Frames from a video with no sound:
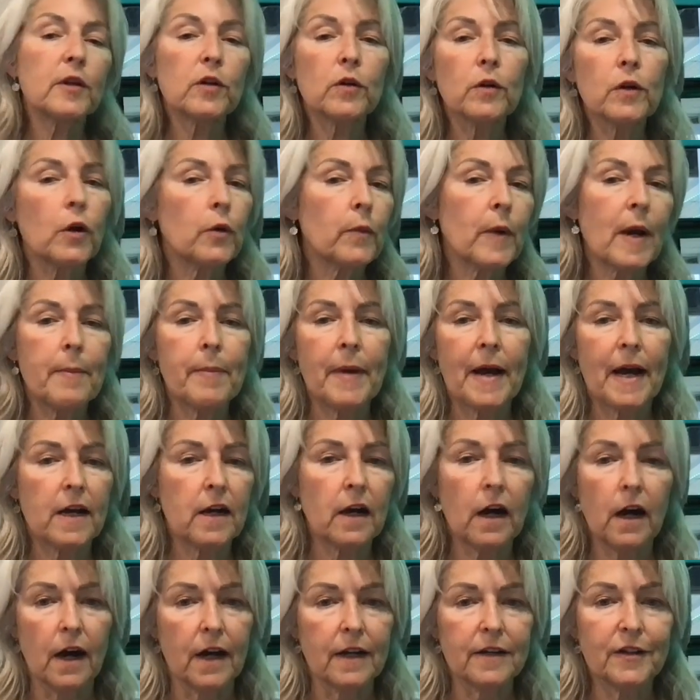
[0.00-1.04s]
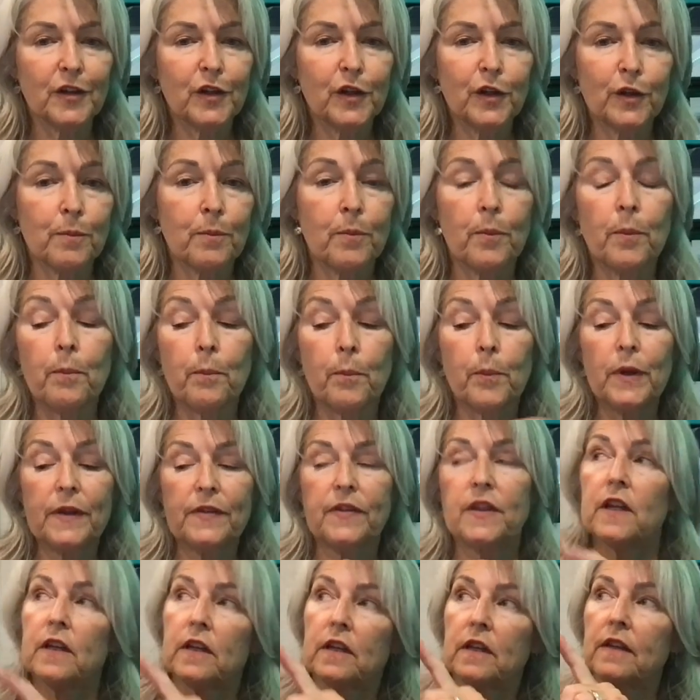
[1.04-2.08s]
it'll go right back on.
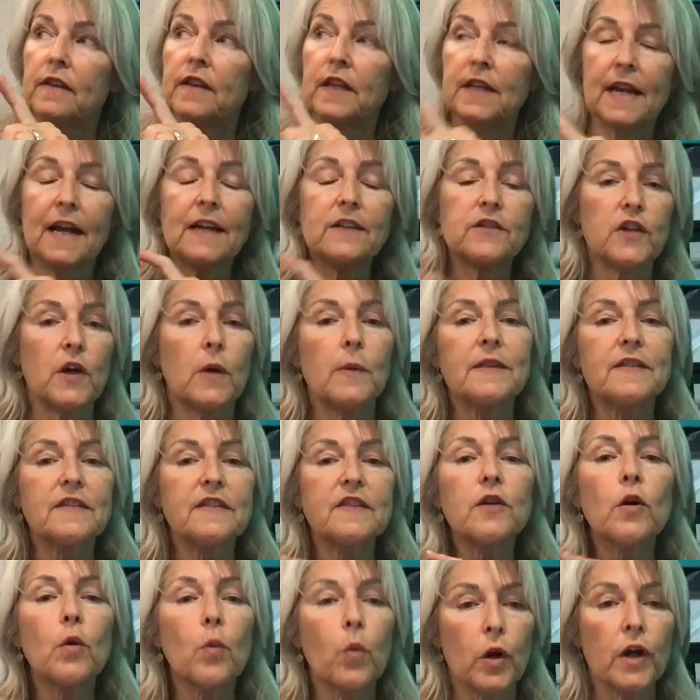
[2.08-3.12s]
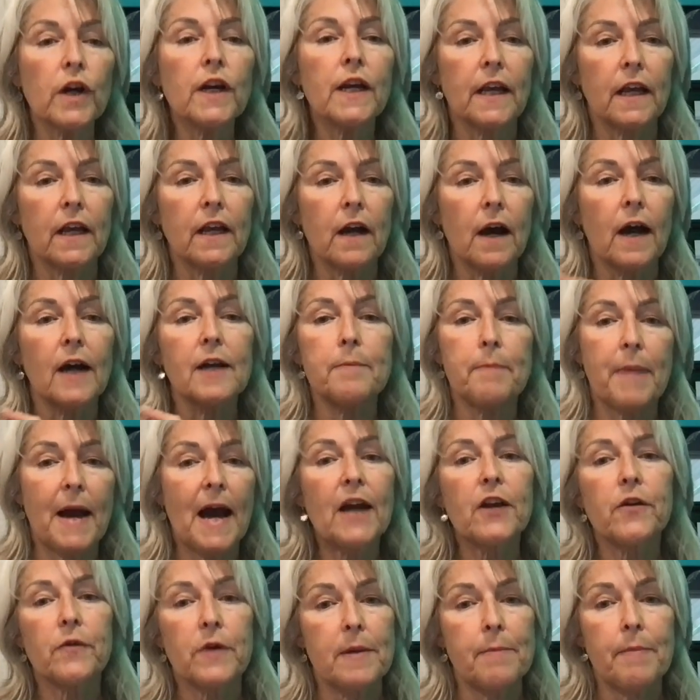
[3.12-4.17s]
But the Necto is still working on
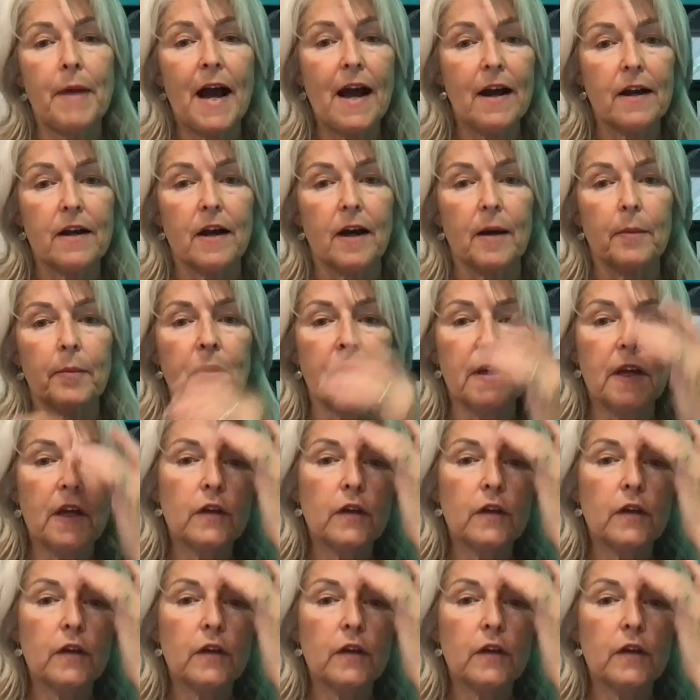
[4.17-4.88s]
battery backup.